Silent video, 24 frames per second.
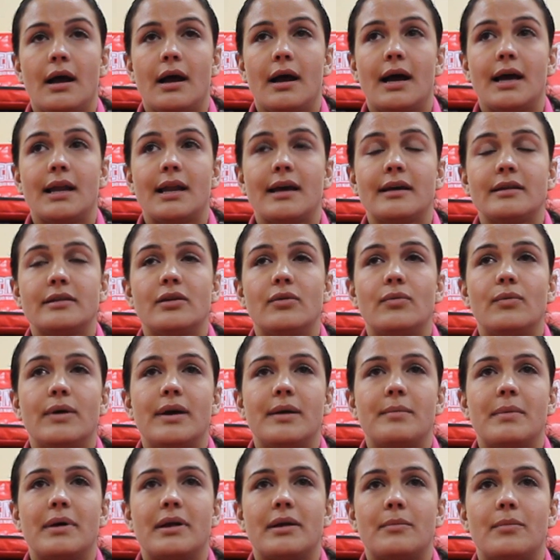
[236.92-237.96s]
I like the
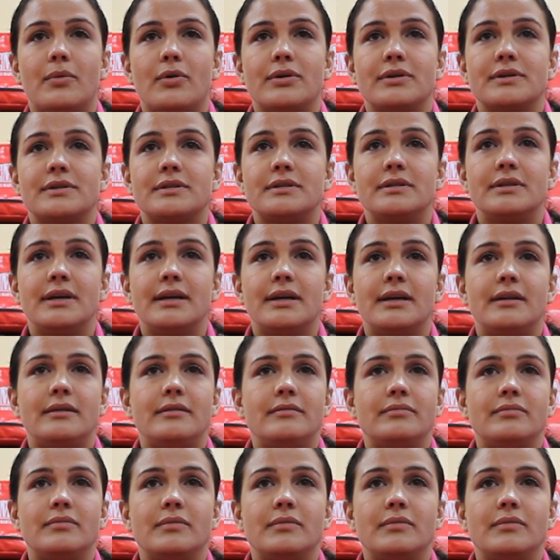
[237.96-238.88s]
way Metamoris did.